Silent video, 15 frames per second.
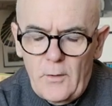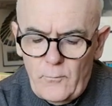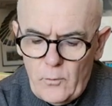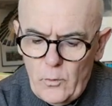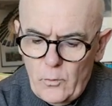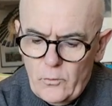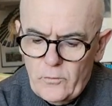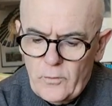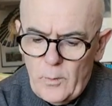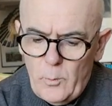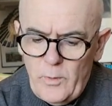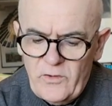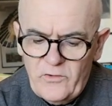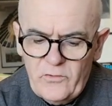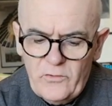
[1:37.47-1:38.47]
Of course,
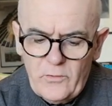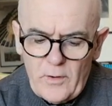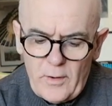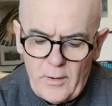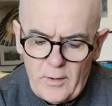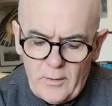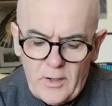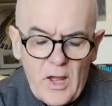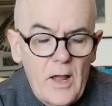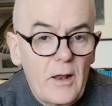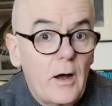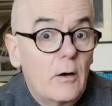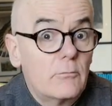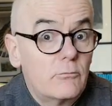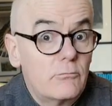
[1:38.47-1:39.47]
which
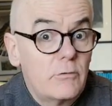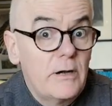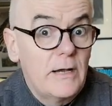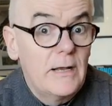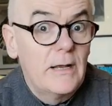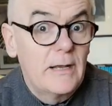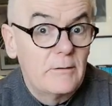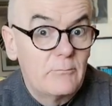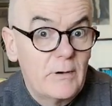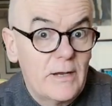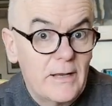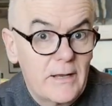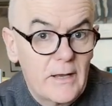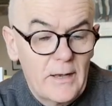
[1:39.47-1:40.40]
are really